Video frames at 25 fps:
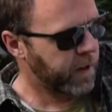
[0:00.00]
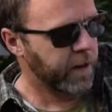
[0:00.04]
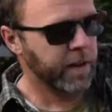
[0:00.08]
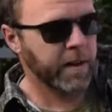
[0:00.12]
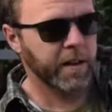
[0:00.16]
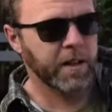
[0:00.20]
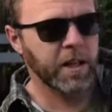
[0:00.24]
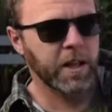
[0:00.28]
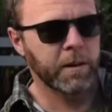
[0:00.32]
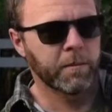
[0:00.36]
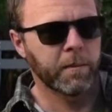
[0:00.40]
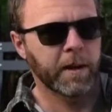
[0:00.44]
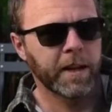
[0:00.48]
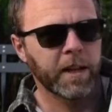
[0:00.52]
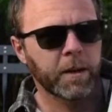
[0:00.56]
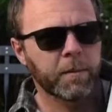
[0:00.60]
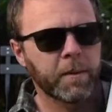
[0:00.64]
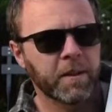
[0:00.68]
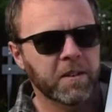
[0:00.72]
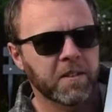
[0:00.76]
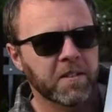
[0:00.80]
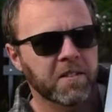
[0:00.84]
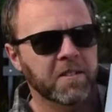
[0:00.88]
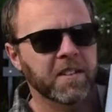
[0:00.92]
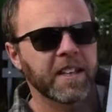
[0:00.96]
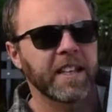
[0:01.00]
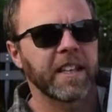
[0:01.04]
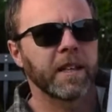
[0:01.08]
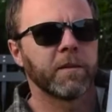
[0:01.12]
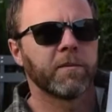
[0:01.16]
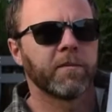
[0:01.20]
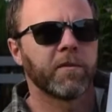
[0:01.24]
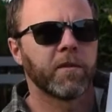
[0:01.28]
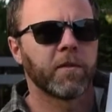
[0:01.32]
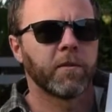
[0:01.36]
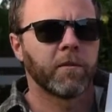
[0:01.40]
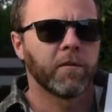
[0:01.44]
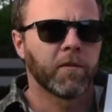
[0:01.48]
And you might not be able to see
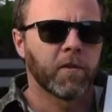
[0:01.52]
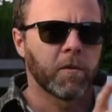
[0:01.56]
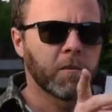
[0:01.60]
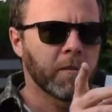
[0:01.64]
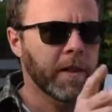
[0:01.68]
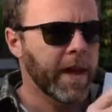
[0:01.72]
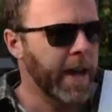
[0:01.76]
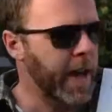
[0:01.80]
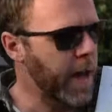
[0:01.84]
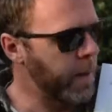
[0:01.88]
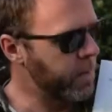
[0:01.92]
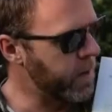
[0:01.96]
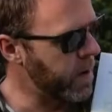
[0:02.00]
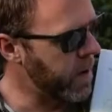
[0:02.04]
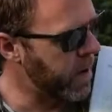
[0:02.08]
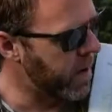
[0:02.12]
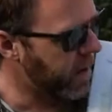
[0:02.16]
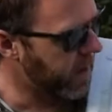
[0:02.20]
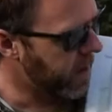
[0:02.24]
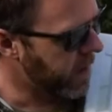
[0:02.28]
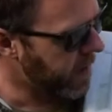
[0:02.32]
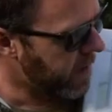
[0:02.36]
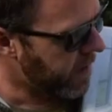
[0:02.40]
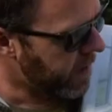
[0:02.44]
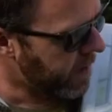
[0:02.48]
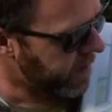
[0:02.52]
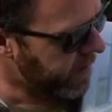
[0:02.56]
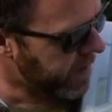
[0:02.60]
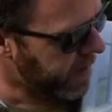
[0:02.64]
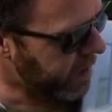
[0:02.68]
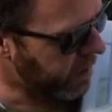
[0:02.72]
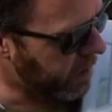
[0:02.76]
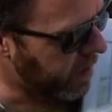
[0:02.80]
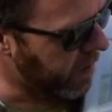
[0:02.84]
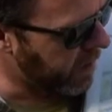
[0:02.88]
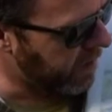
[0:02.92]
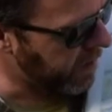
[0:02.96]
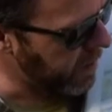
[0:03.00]
them from there, but
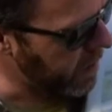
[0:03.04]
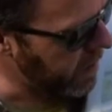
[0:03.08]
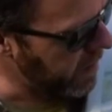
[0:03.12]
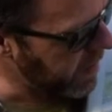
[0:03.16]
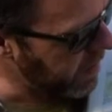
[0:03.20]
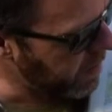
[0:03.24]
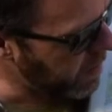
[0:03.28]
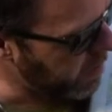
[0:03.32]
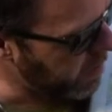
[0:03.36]
there are a few little